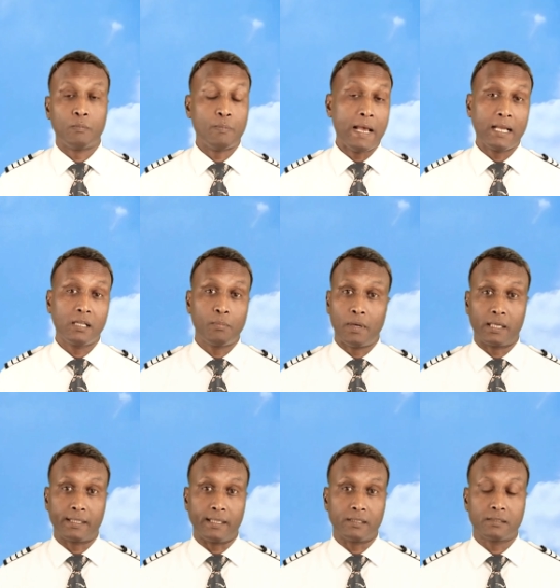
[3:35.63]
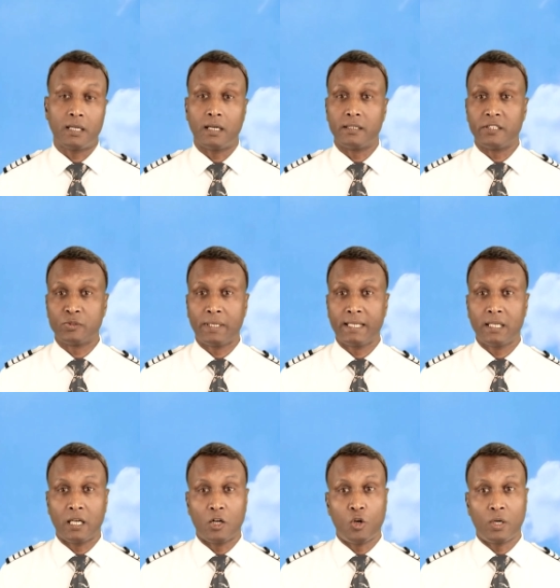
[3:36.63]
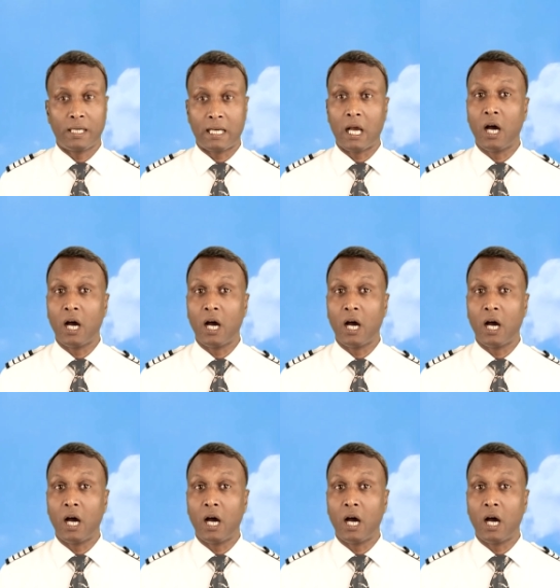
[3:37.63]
Bank markings are displayed along an